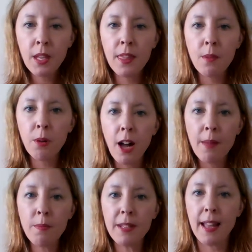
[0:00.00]
the
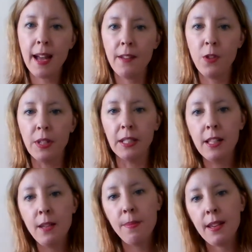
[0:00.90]
problem is that if you
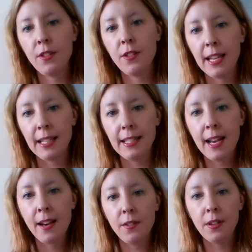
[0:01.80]
unclip it, you take it
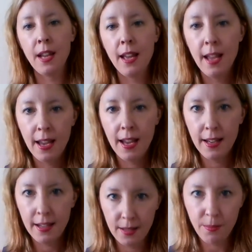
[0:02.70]
down, it
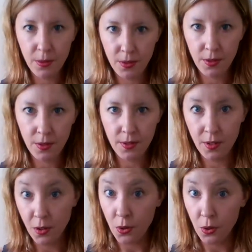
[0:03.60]
exposes
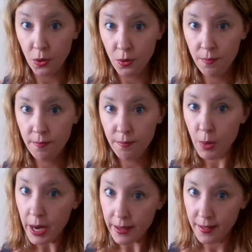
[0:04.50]
your whole
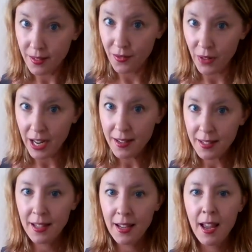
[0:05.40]
breast, right?
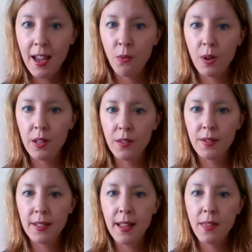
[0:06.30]
Well,
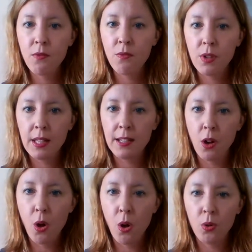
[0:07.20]
there's nothing really to
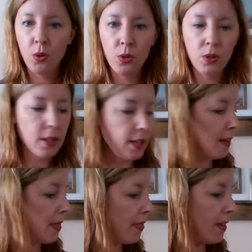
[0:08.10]
hold
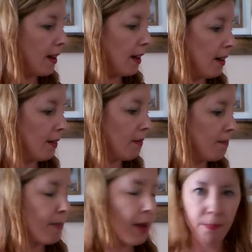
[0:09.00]
the
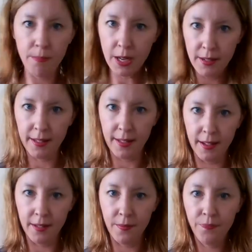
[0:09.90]
pump parts
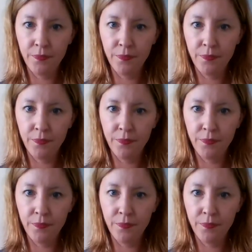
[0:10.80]
in.